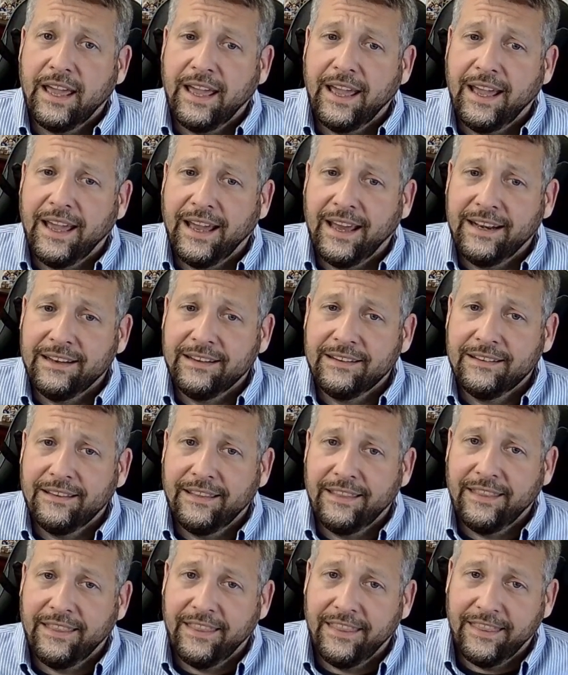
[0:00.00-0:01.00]
And
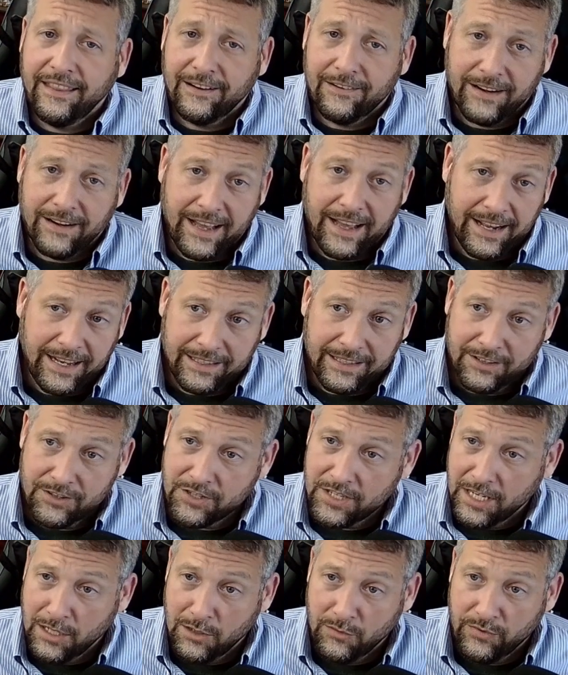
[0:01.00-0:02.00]
they're not on the
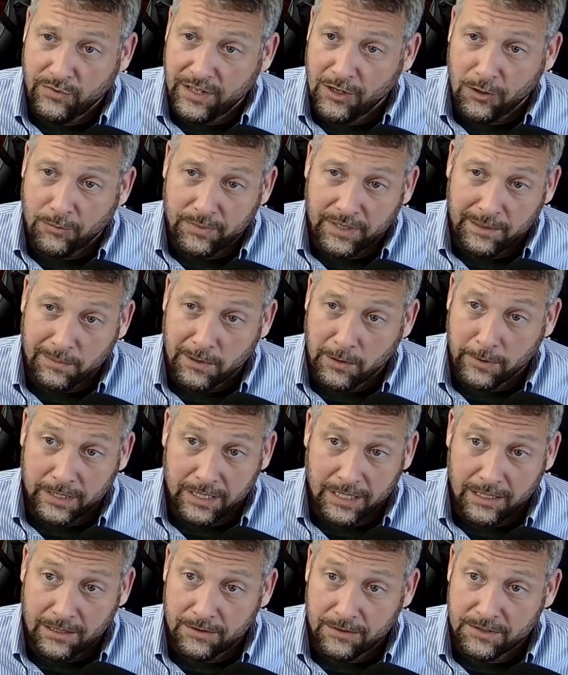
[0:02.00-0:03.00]
shelf at Home Depot or
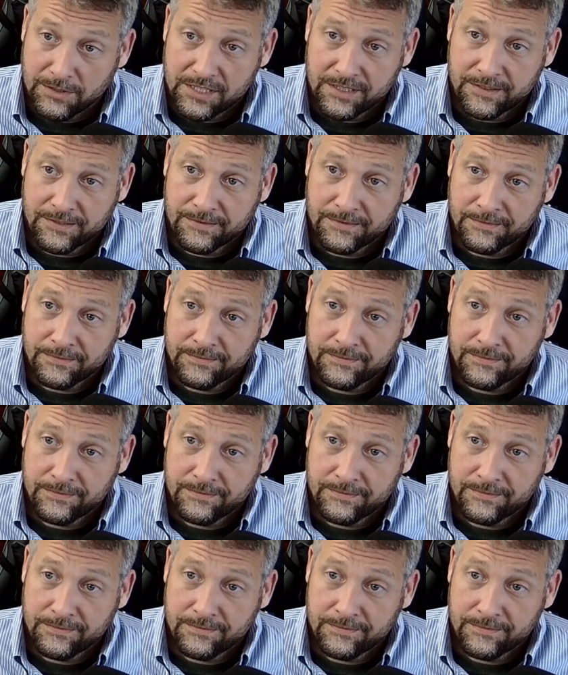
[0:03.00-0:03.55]
Lowe's,